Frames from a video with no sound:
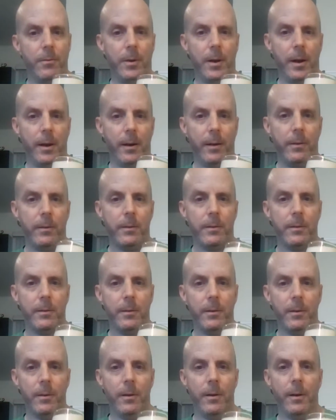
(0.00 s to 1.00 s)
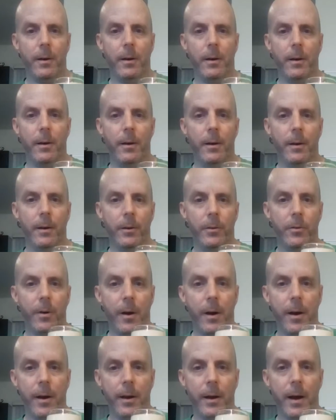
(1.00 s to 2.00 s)
of Guinness.
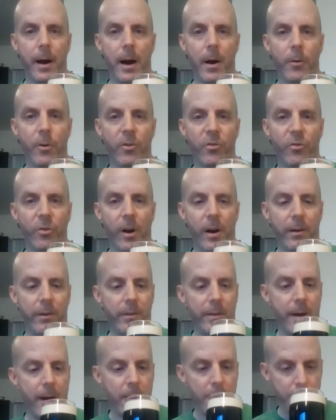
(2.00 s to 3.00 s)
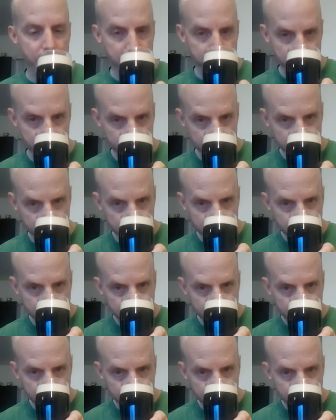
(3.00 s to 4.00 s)
Irish dry stout
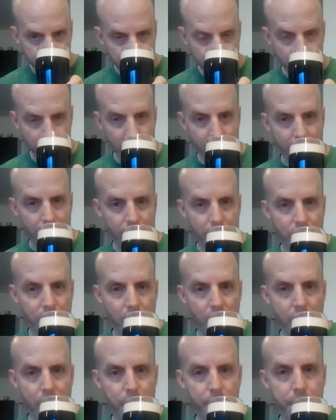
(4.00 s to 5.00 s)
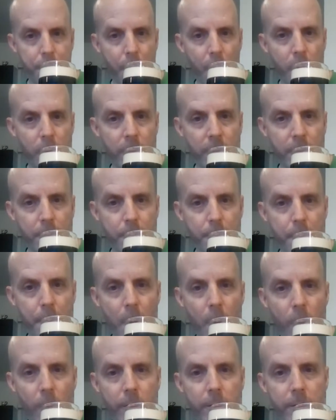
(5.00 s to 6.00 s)
is that burnt
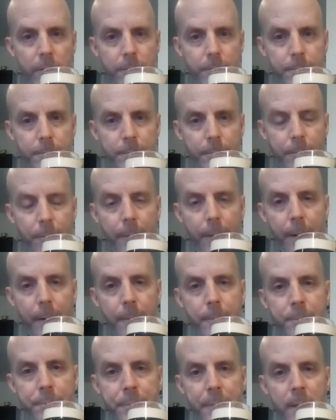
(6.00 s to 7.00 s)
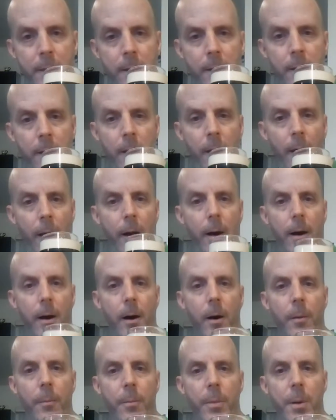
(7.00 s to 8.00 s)
malt. Now,
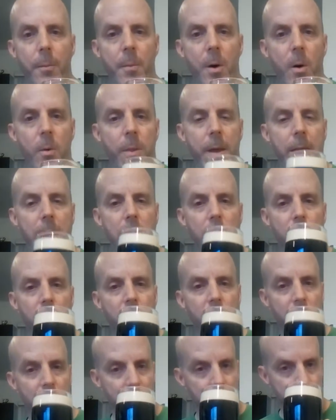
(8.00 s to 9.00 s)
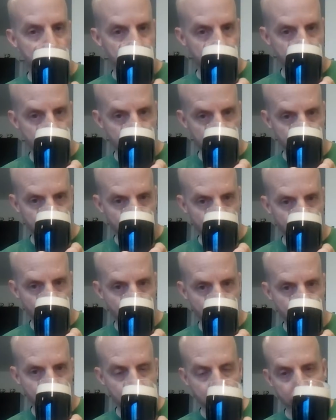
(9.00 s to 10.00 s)
the malt they use to give that
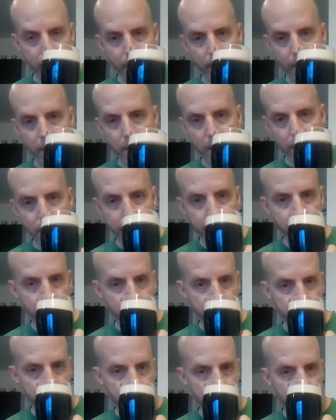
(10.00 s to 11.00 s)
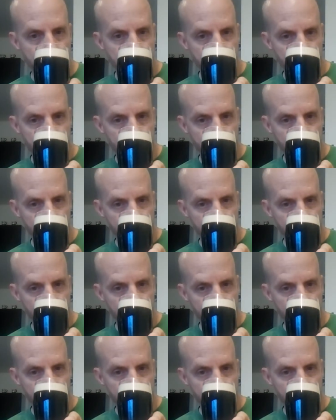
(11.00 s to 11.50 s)
aroma and the color to the beer